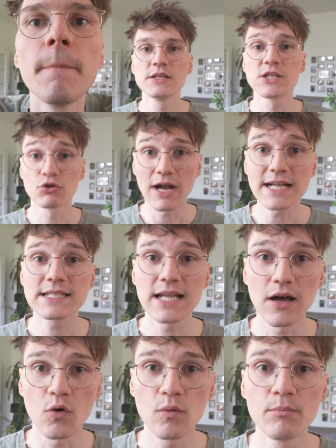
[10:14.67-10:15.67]
So right
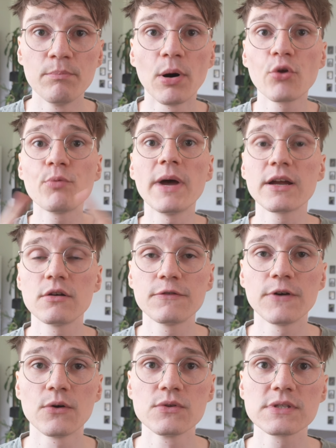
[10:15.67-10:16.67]
now, both
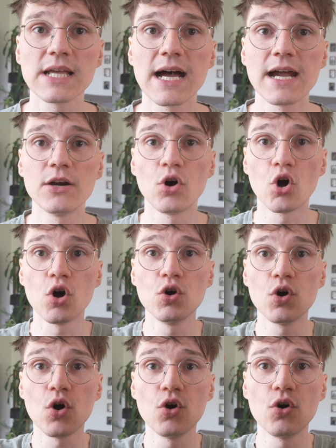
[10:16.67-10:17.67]
microphones are
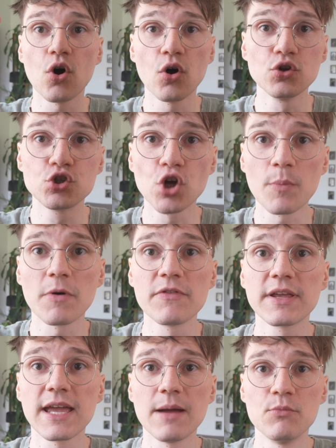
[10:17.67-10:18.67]
on top of
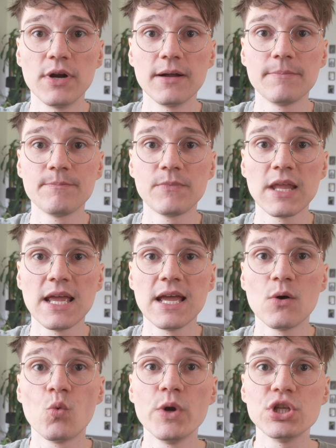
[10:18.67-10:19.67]
the camera,
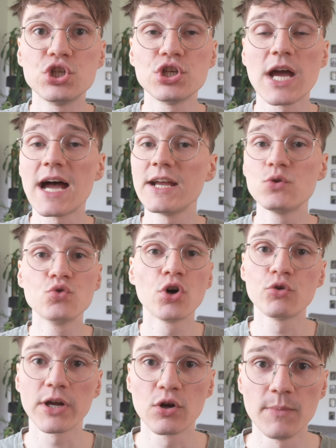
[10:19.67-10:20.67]
which I do
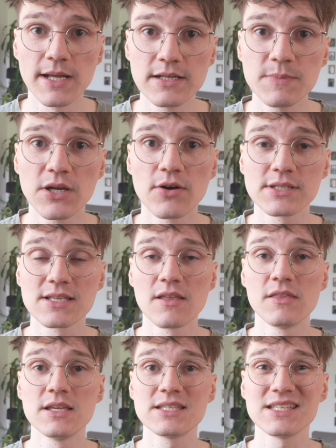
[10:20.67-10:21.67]
not recommend because
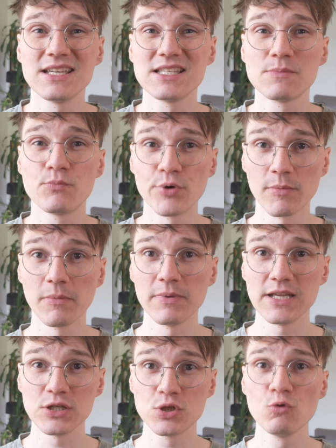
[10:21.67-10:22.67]
this is
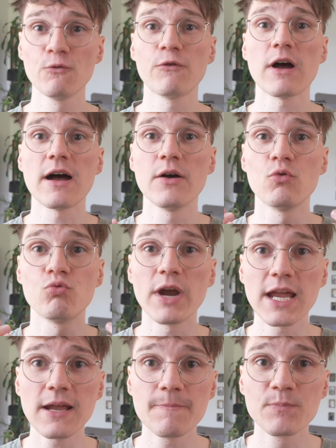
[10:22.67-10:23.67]
probably too far
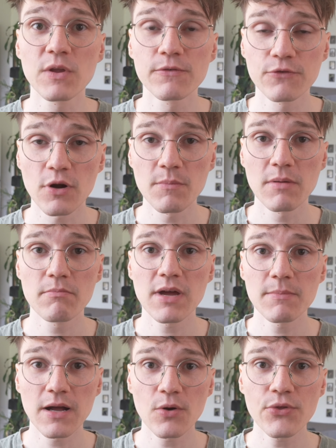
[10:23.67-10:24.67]
away from
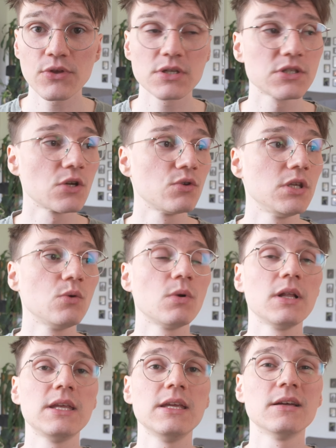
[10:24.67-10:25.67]
my mouth. So you
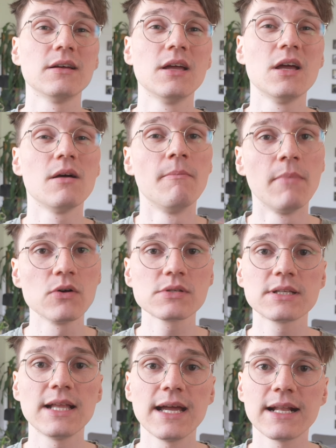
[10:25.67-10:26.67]
will hear
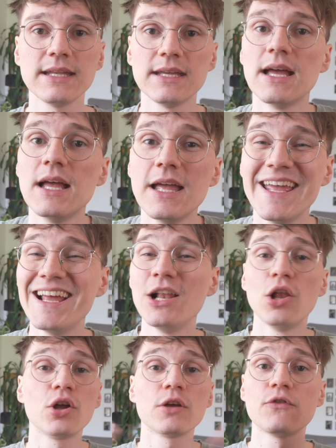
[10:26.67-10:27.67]
most likely a
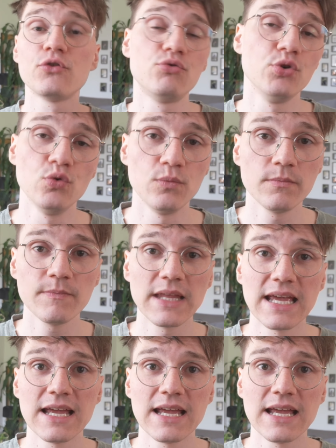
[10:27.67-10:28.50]
lot of the room.